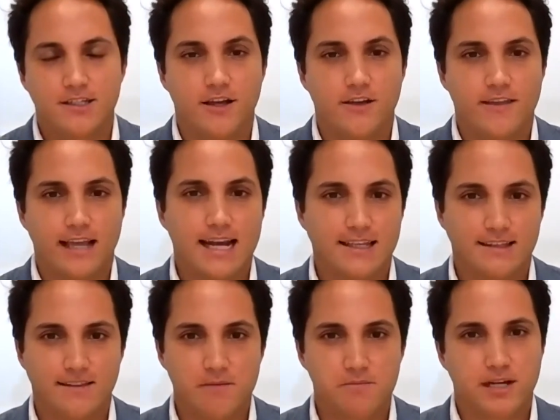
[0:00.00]
They're
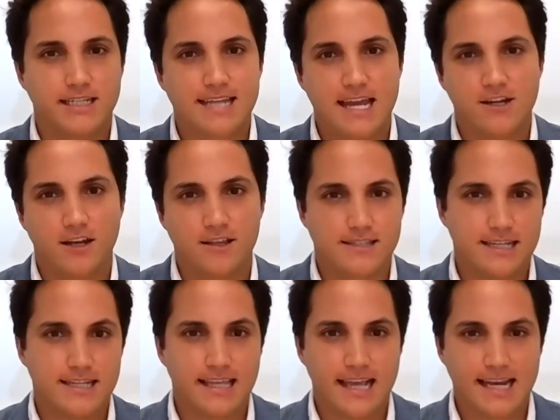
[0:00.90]
putting $10
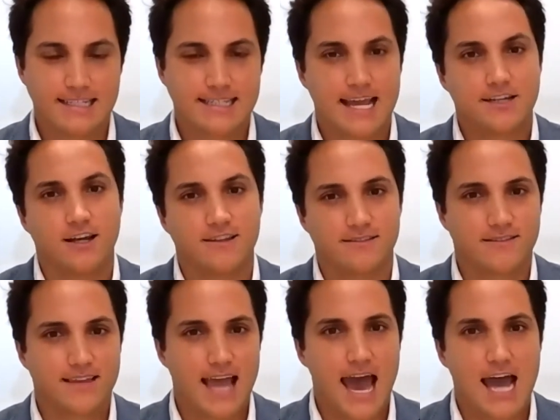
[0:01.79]
in, they're getting $10
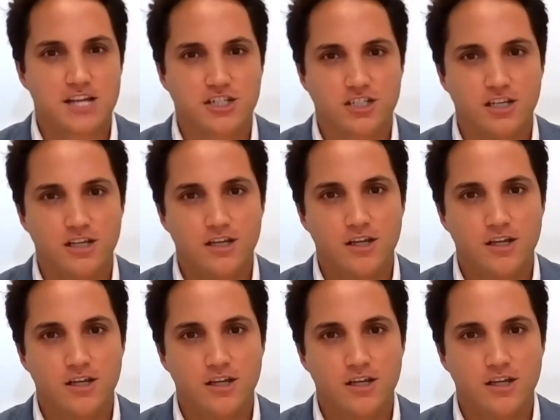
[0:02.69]
of cash.